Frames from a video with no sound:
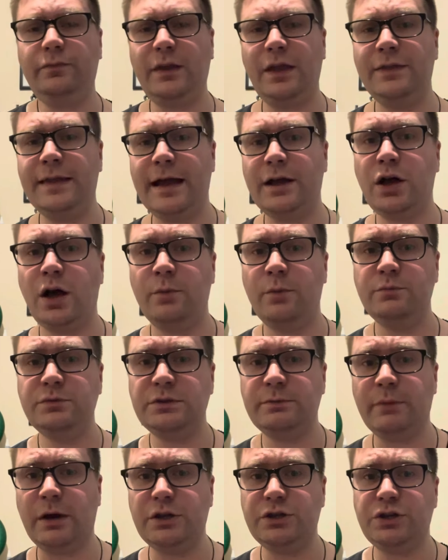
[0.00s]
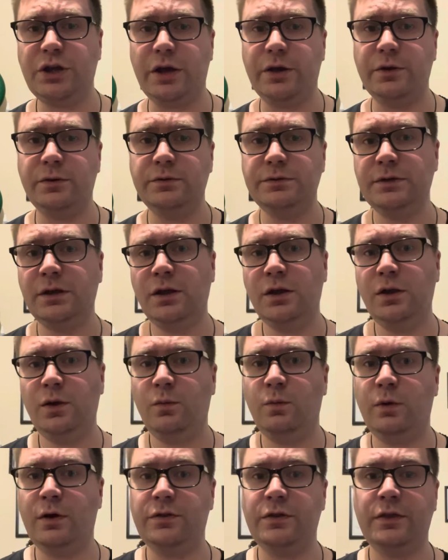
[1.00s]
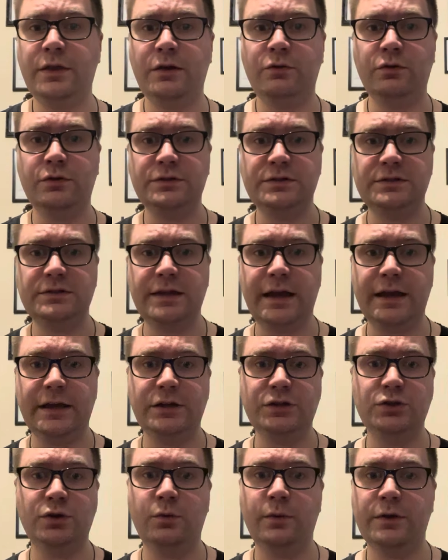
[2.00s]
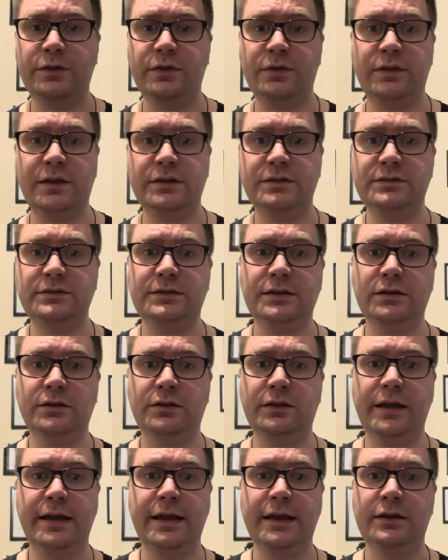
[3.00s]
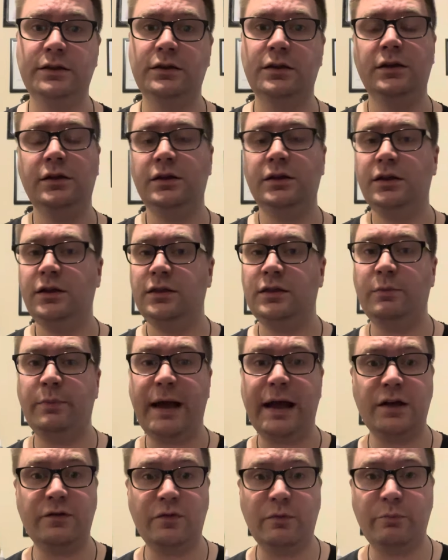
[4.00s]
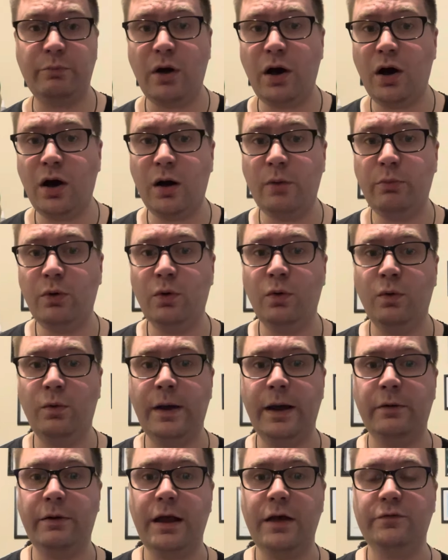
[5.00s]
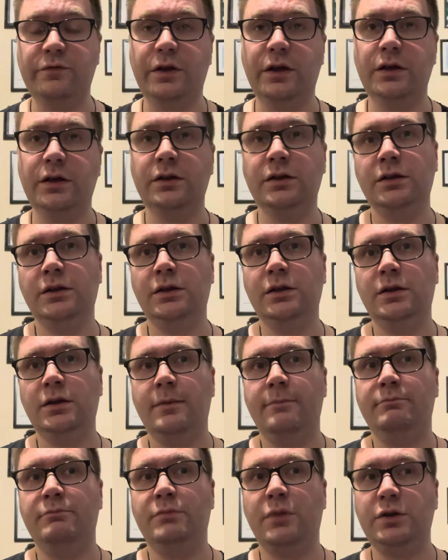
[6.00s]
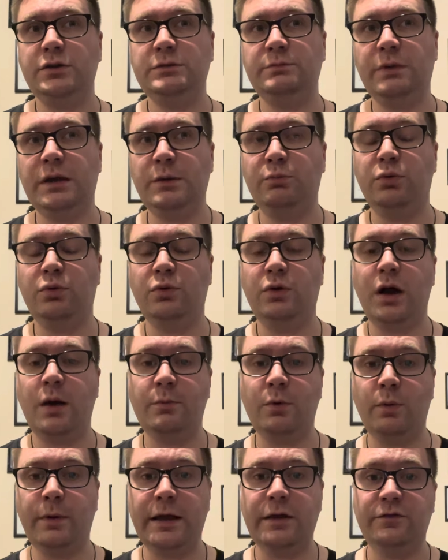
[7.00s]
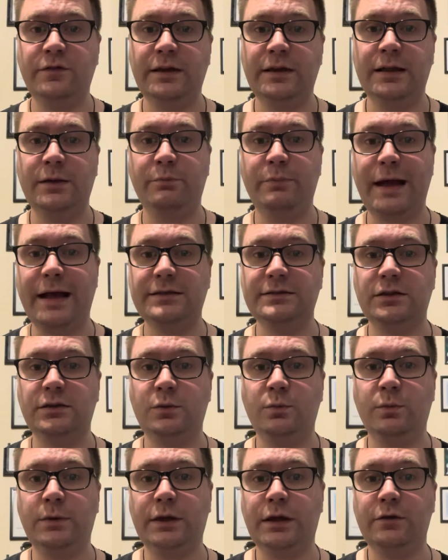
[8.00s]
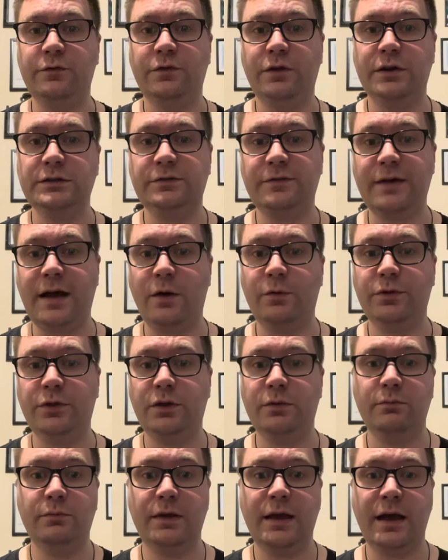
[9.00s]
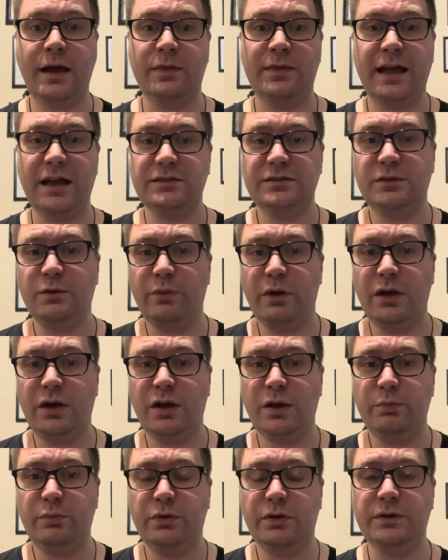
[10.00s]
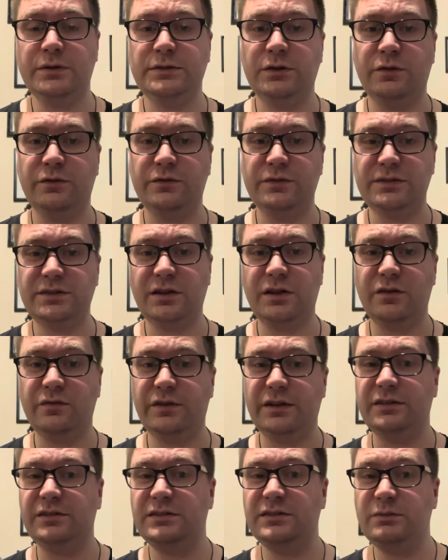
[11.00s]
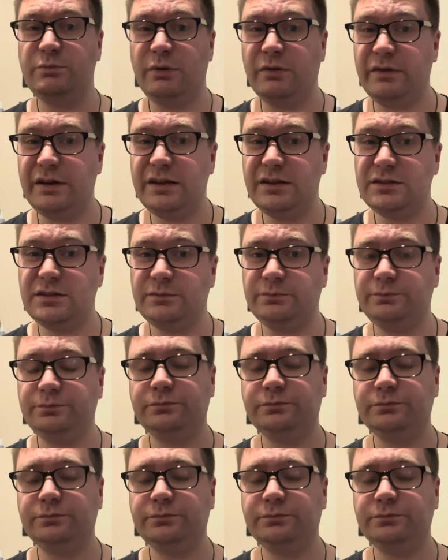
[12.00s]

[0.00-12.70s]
that come to my shows, whether they're on stage or whether they're still in the back of a pub or wherever, most people come away feeling better than when I first found them, and that's the purpose of serving spirit.